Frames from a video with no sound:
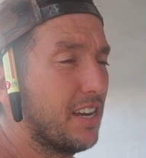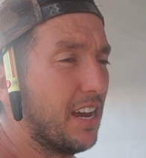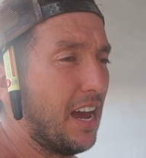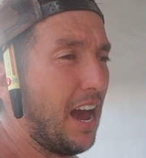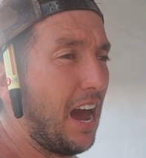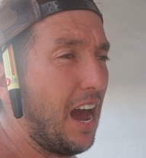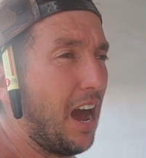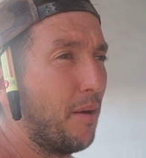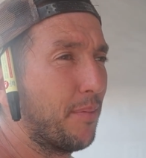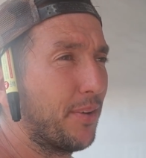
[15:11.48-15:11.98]

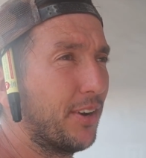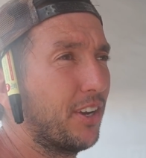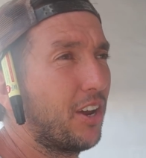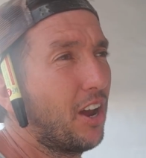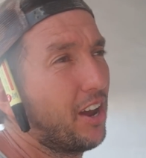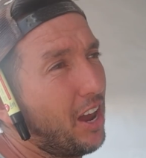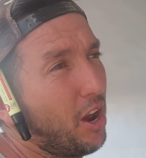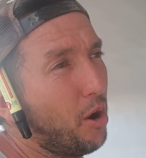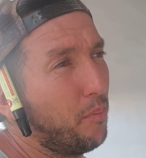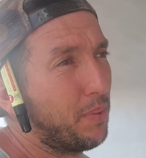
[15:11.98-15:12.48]
I'm going to
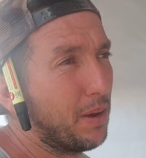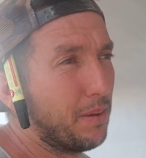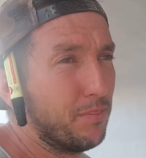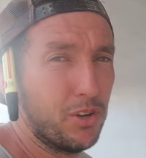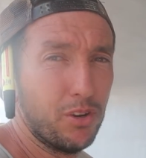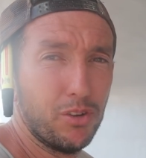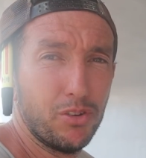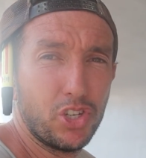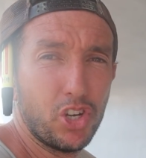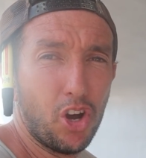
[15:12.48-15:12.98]
go help him
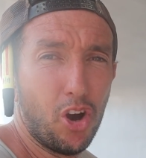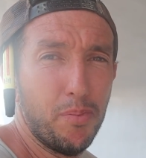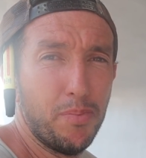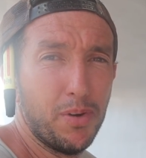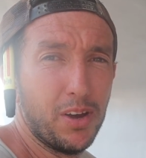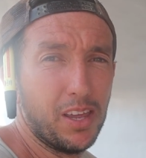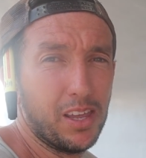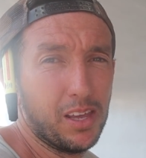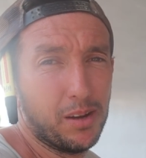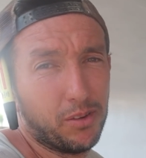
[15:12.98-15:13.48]
do a job,
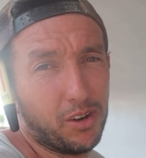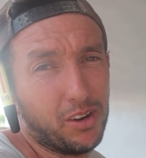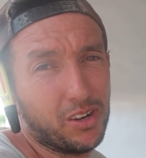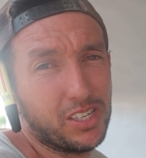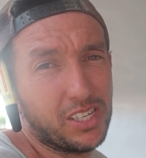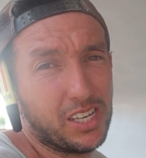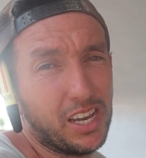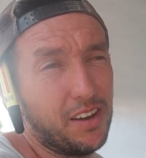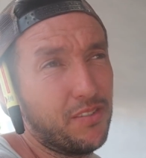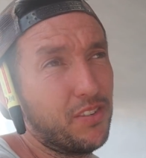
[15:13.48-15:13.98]
and I'm going to
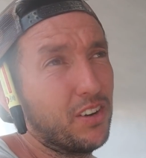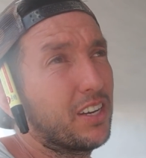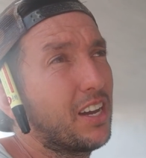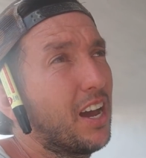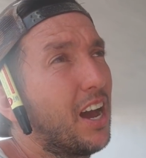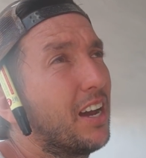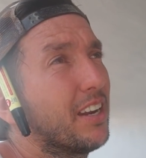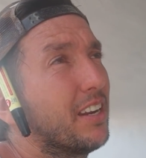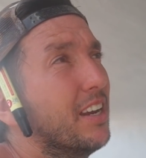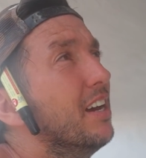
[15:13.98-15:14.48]
see if I
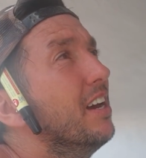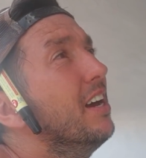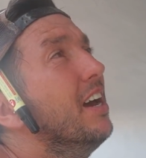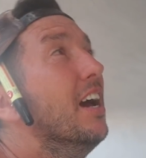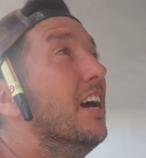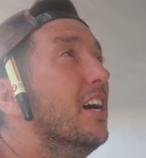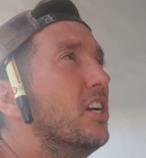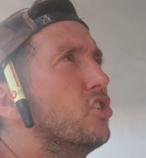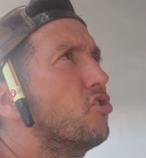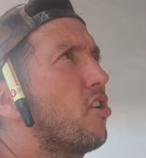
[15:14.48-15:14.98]
can't
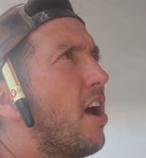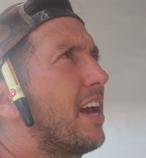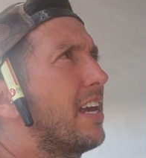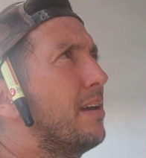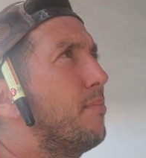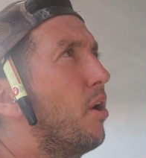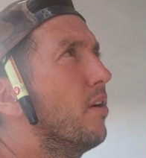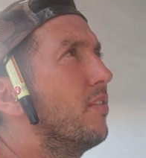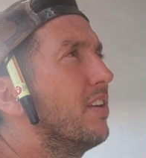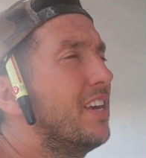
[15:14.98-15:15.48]
drag
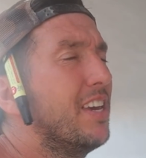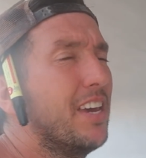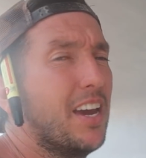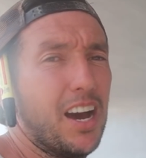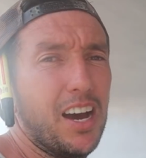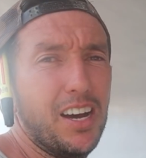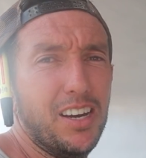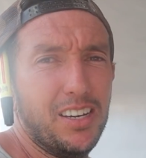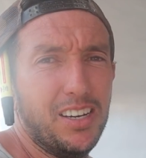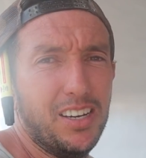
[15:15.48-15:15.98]
him over
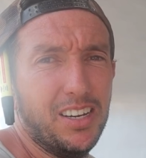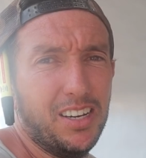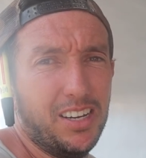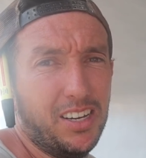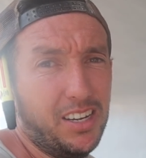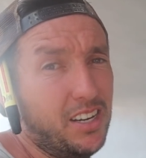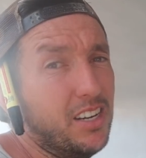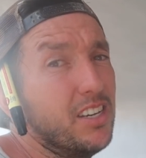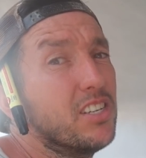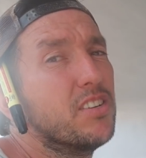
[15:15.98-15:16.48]
here
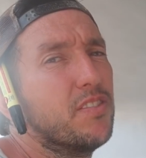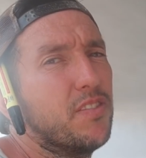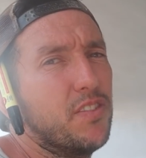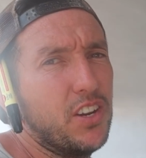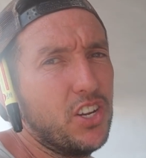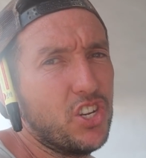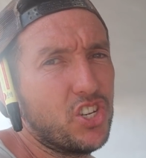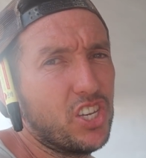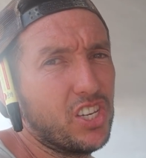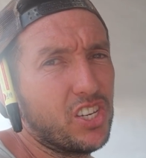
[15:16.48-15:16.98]
to
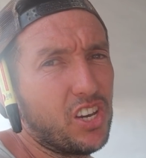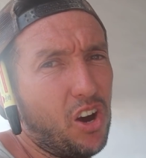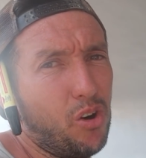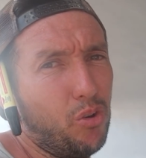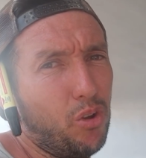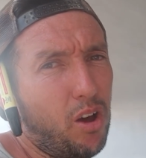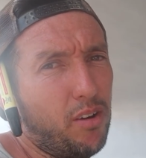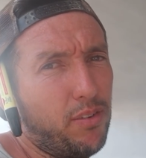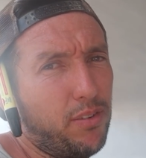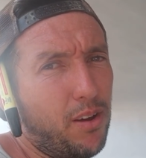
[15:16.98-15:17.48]
finish this
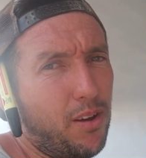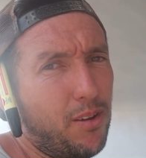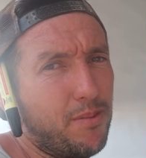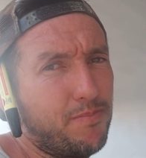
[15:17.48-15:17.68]
hole off.